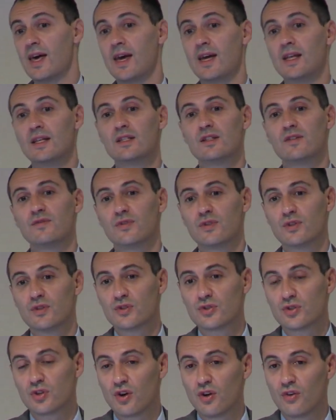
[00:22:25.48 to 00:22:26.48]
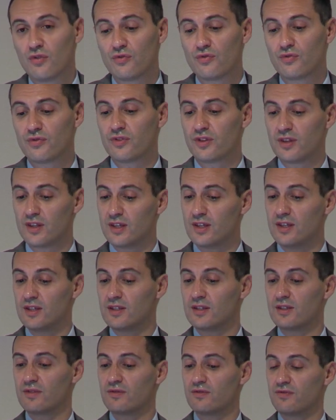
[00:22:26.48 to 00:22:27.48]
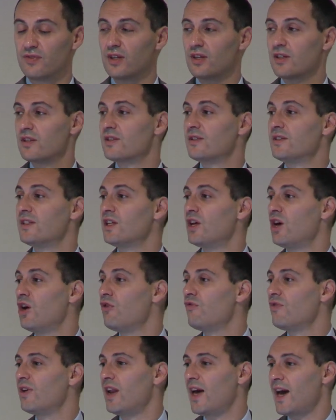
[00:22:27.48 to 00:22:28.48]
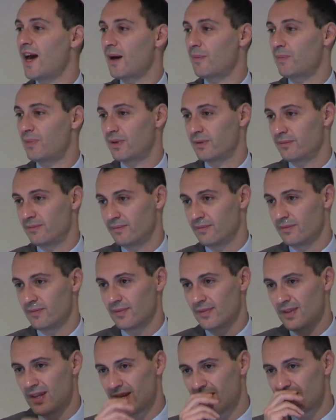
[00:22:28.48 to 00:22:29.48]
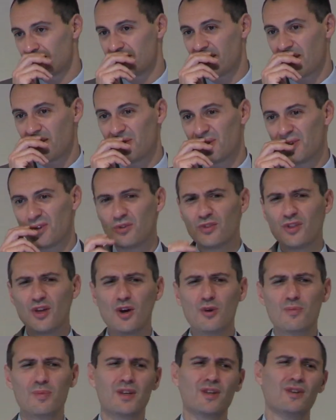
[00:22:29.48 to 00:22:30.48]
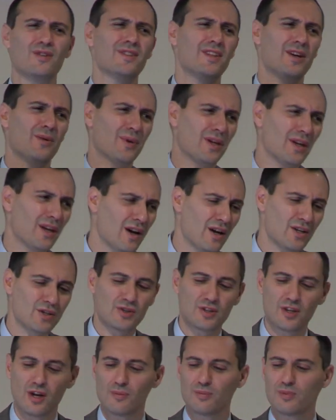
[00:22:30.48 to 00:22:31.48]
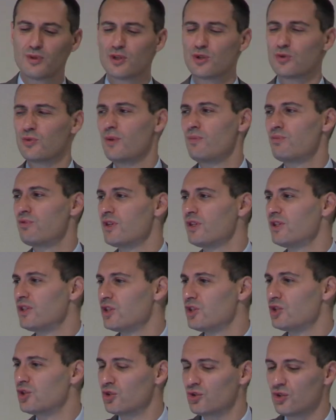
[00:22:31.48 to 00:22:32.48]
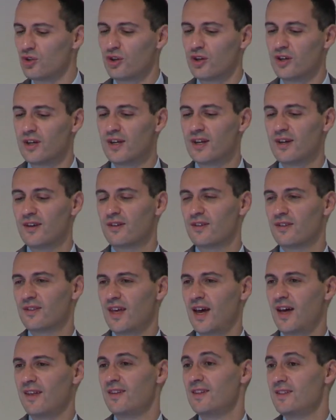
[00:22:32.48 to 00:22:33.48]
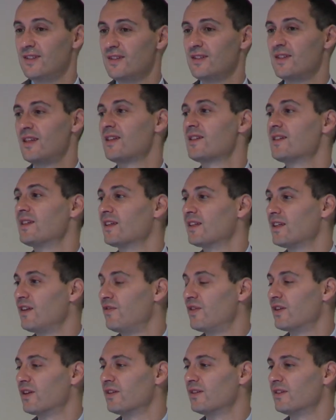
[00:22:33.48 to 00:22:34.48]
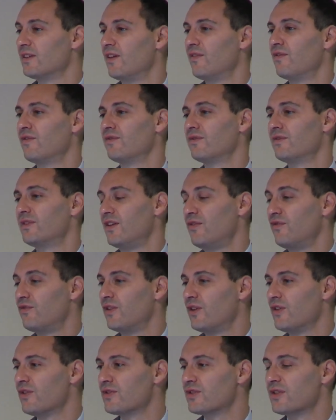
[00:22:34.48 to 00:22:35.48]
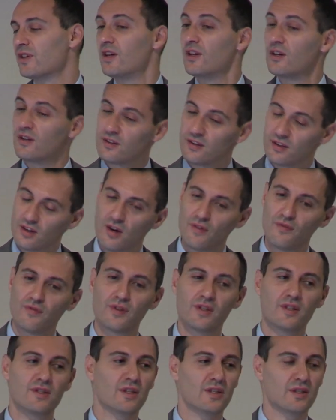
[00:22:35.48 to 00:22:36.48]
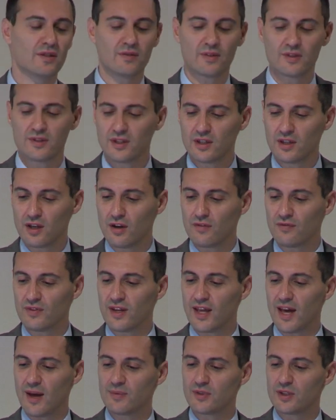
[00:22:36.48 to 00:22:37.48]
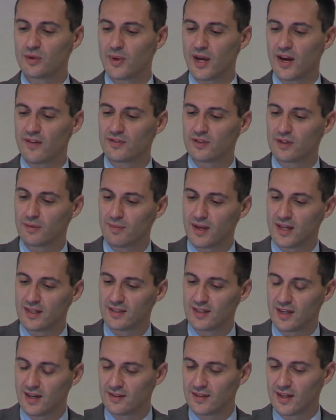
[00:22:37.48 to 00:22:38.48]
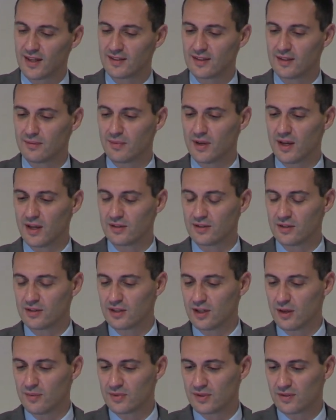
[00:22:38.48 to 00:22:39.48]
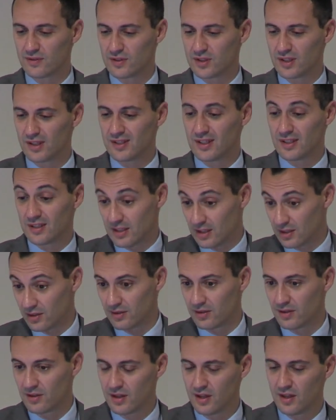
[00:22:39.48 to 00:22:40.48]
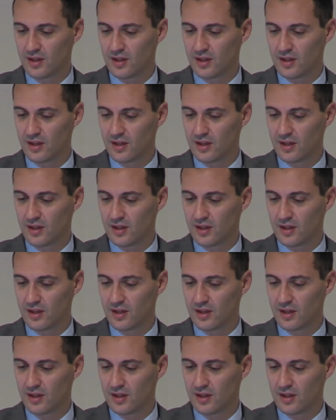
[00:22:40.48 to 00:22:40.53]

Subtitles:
intervals of these figures did overlap. So although, because they were large samples, we're pretty sure that this is a significant difference, the confidence intervals did overlap. So we have to maintain that in mind in terms of statistical